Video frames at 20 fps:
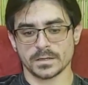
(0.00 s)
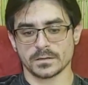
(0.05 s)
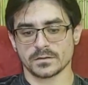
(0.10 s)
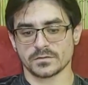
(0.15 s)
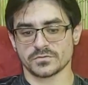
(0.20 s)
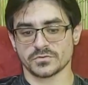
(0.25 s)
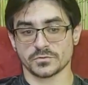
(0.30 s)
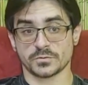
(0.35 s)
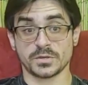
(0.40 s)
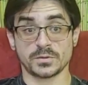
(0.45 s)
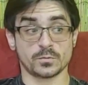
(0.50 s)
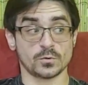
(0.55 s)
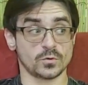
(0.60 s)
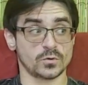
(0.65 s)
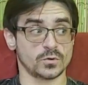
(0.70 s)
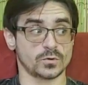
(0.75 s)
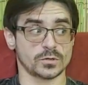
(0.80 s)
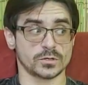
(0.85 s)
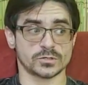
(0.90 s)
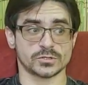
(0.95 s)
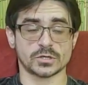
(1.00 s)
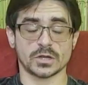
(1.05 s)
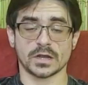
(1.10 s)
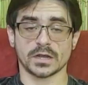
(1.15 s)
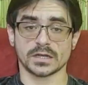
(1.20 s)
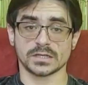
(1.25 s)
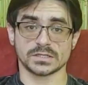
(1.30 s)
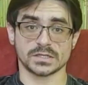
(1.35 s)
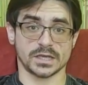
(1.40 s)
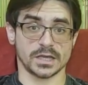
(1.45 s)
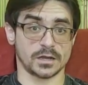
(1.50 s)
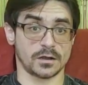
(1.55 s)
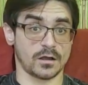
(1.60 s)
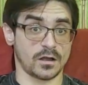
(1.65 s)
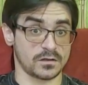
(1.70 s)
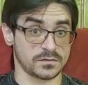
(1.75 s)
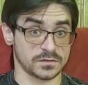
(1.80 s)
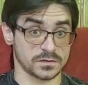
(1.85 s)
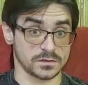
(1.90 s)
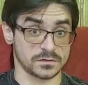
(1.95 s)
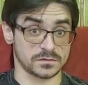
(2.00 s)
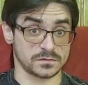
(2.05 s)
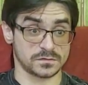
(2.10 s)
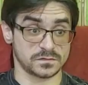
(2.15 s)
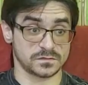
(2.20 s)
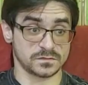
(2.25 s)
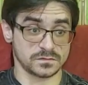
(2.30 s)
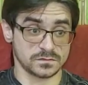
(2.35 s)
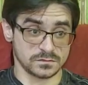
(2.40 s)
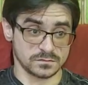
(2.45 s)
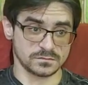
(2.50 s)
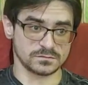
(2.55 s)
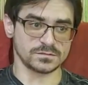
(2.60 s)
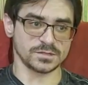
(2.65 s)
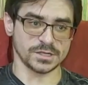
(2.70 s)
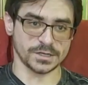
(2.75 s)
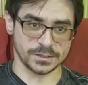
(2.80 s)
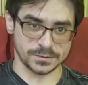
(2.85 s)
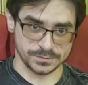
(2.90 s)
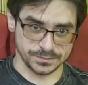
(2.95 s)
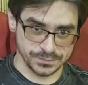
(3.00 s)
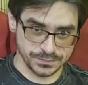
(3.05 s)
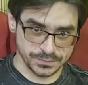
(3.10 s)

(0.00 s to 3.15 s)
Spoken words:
For people who are trying to get off of, you know,